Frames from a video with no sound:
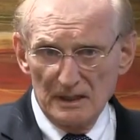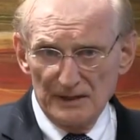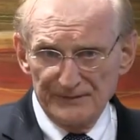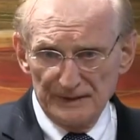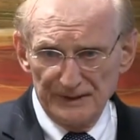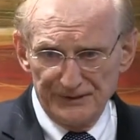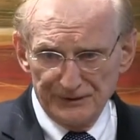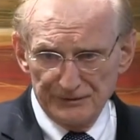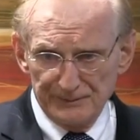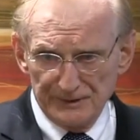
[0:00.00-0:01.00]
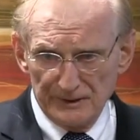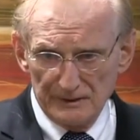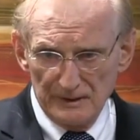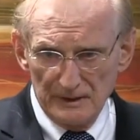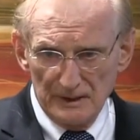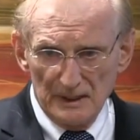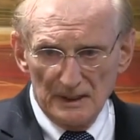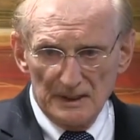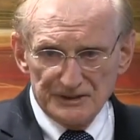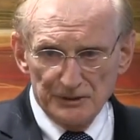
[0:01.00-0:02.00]
of the lithotripsy.
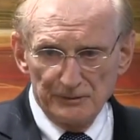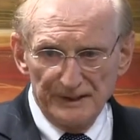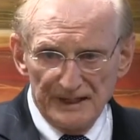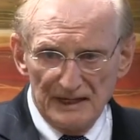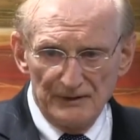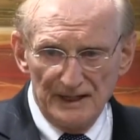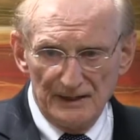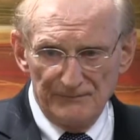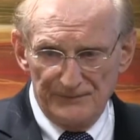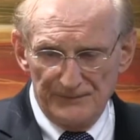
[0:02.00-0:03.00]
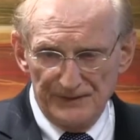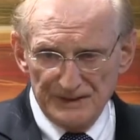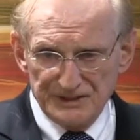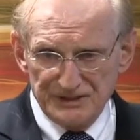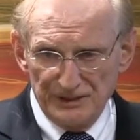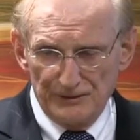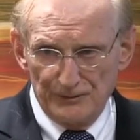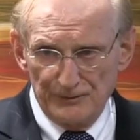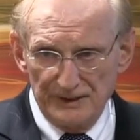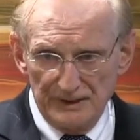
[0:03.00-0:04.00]
So we now have this
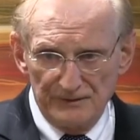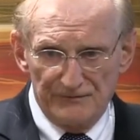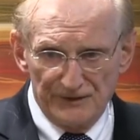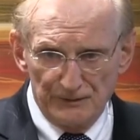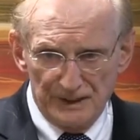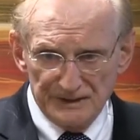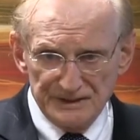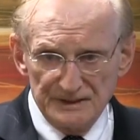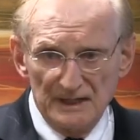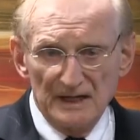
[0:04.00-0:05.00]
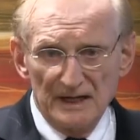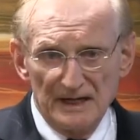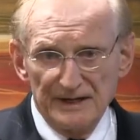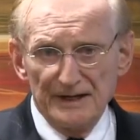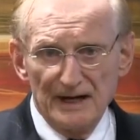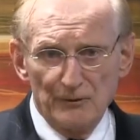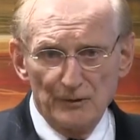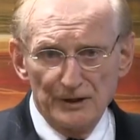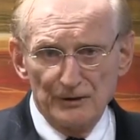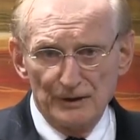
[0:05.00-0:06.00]
stone in focus, and now
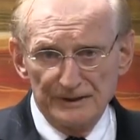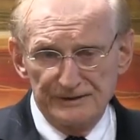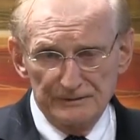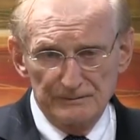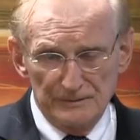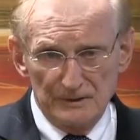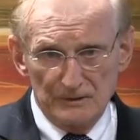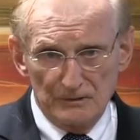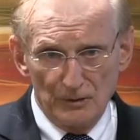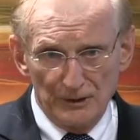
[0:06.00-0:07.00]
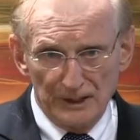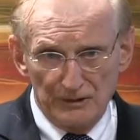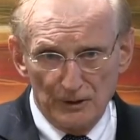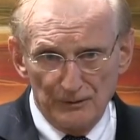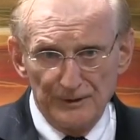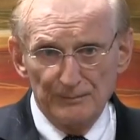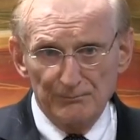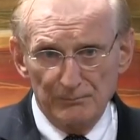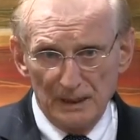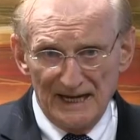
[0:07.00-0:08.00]
we're going to, quote unquote,
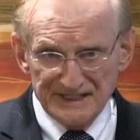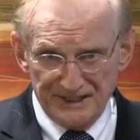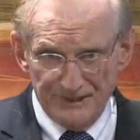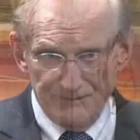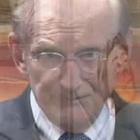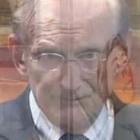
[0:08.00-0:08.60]
blast it.